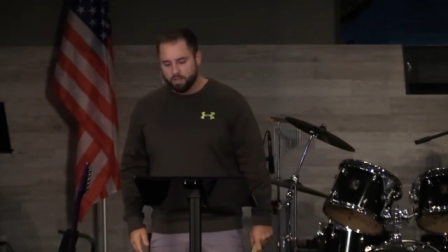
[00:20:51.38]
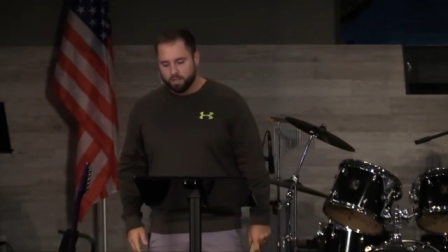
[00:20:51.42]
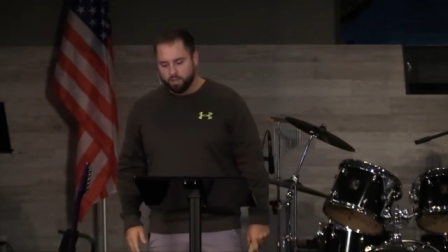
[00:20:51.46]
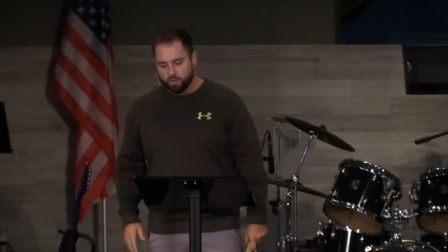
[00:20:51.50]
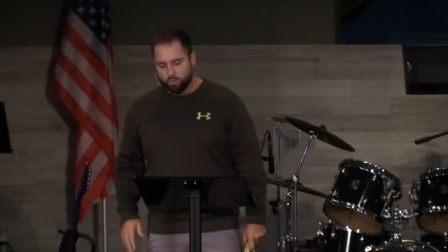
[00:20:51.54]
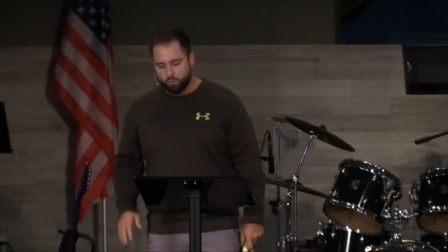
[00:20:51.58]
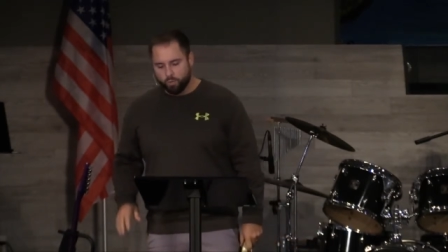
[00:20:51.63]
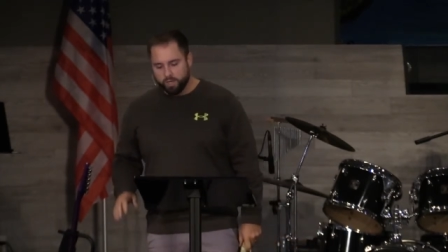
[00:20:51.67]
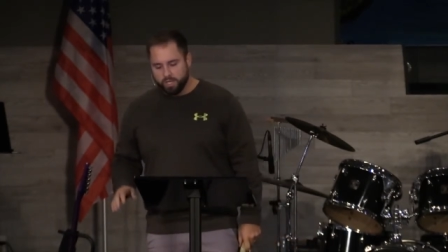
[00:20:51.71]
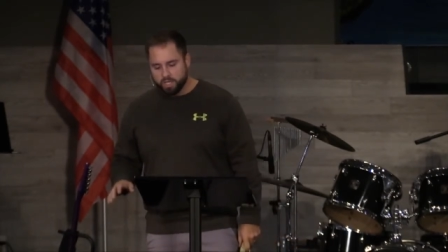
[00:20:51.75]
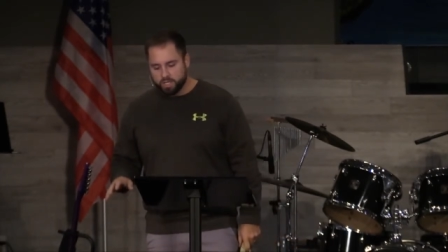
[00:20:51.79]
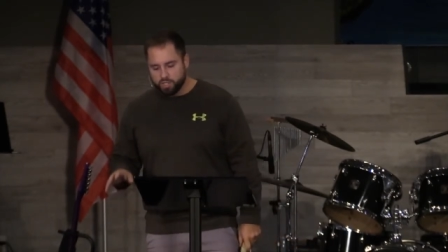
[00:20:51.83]

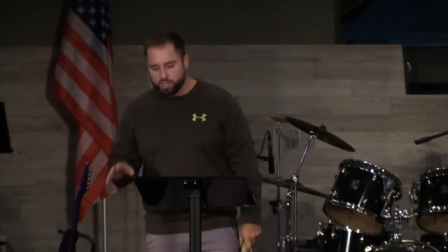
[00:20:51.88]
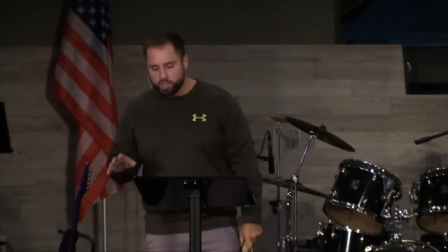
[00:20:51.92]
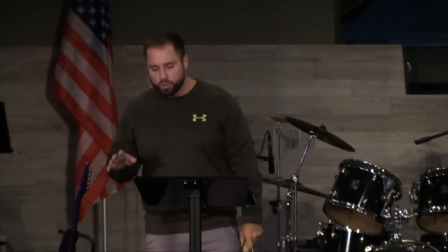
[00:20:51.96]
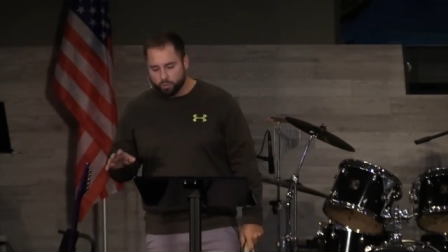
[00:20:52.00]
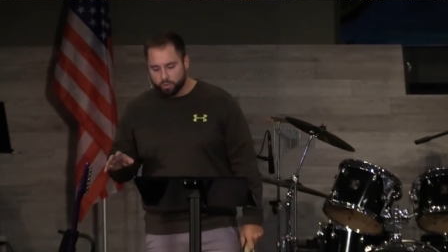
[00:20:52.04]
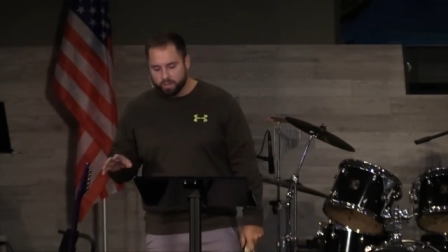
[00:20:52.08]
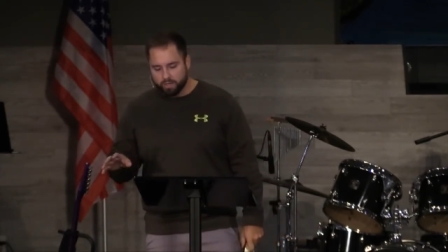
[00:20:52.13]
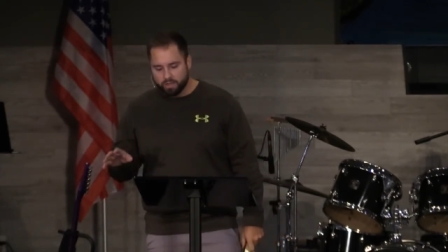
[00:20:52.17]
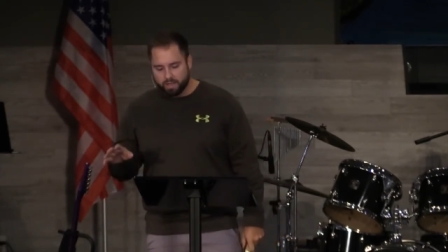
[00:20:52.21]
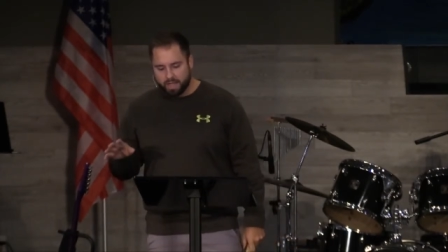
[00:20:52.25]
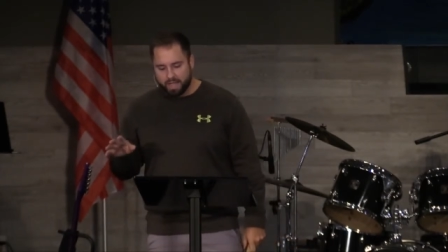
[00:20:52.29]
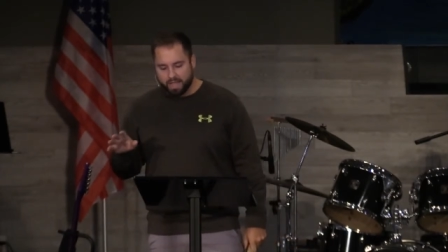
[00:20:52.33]
we
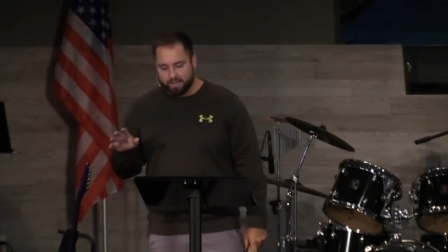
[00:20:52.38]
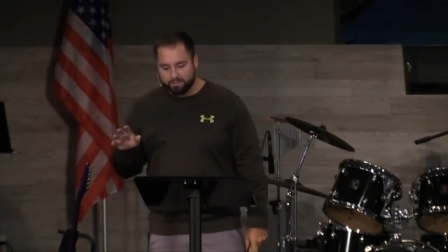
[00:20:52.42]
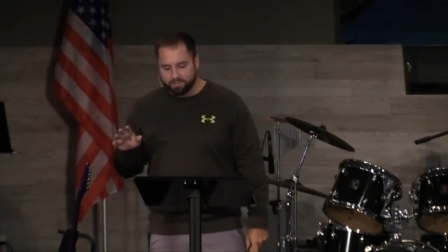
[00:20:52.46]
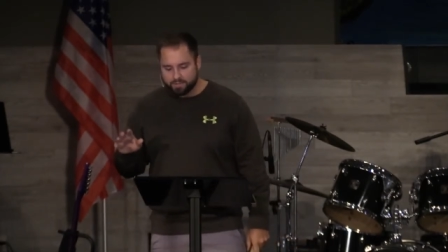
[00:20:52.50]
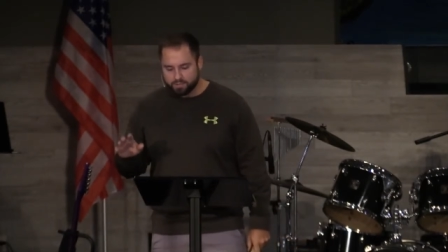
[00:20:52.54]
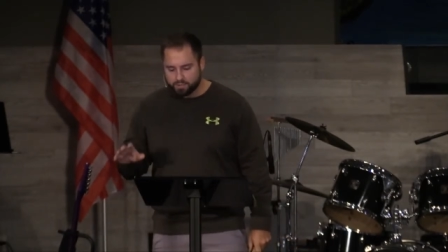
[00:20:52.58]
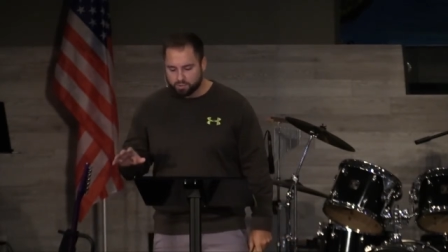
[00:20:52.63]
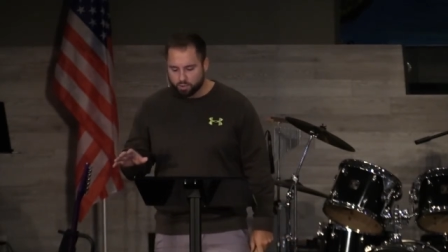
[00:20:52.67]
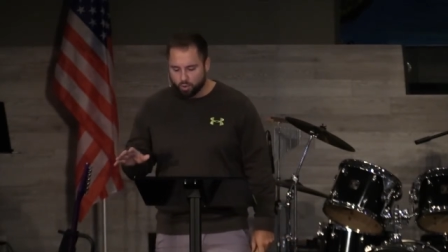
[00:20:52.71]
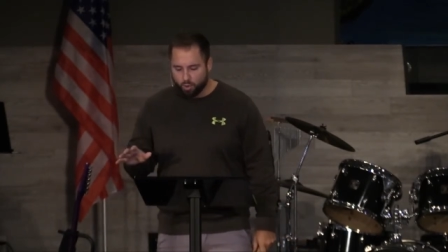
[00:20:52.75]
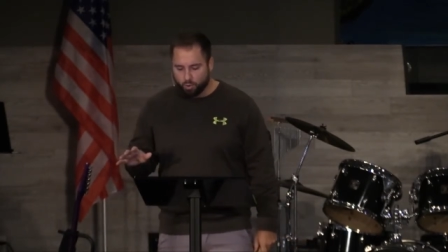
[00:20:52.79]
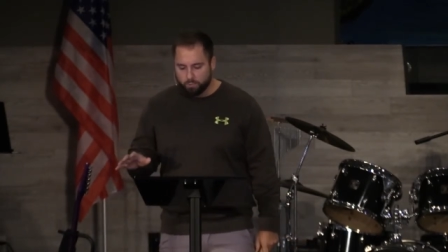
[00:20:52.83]
enjoy life
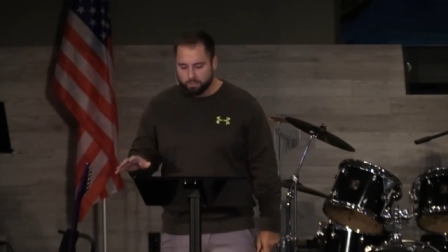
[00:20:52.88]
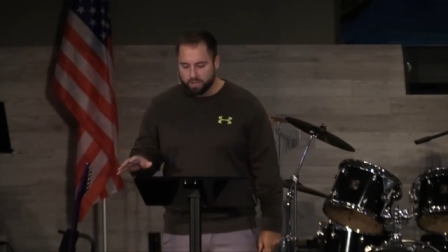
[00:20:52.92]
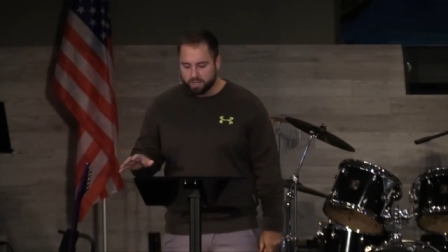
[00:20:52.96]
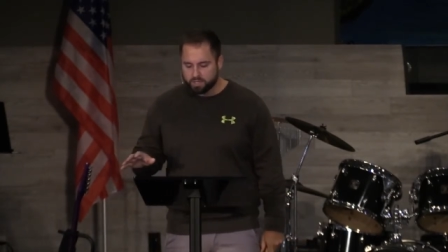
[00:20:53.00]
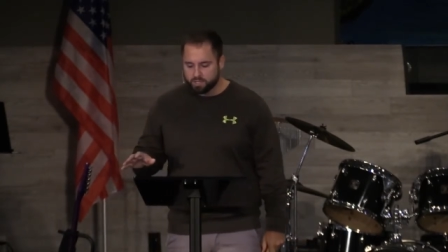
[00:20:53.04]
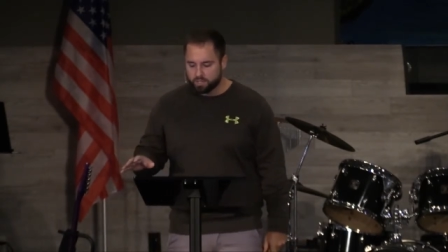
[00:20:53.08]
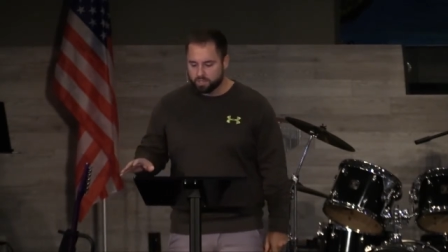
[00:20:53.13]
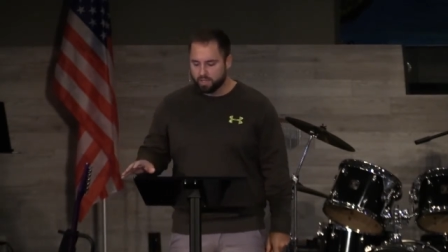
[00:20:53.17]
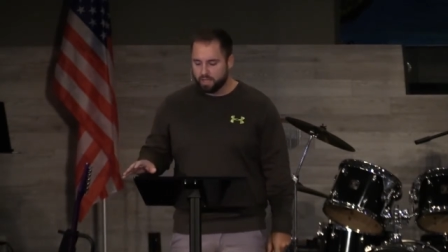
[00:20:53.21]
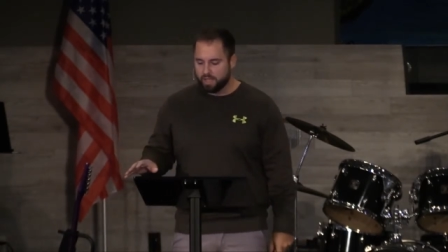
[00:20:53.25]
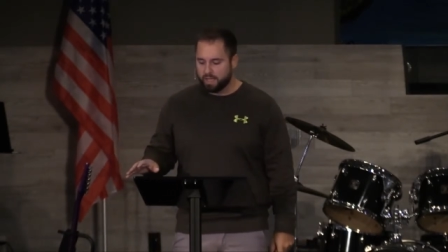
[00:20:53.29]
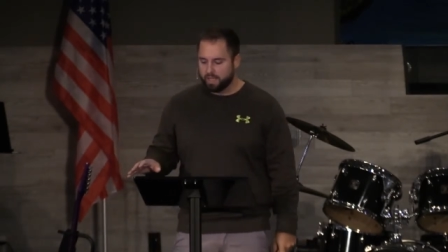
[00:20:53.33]
so
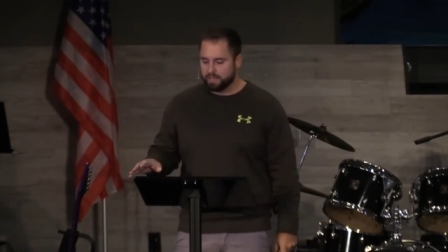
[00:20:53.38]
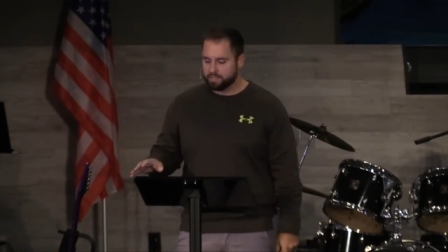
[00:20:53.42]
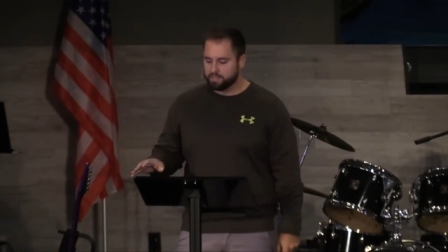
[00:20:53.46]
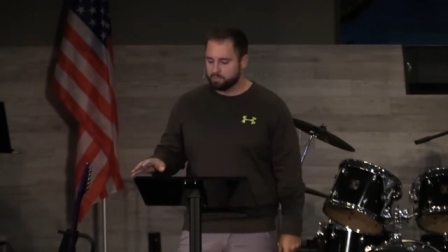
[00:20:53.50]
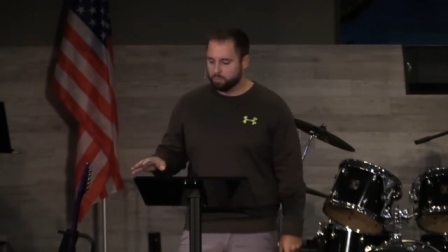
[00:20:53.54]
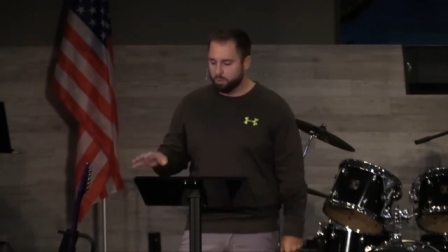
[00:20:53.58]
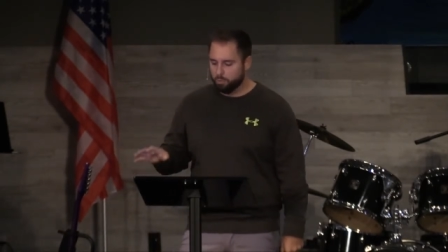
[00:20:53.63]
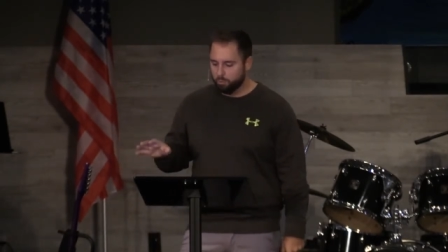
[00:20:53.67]
much less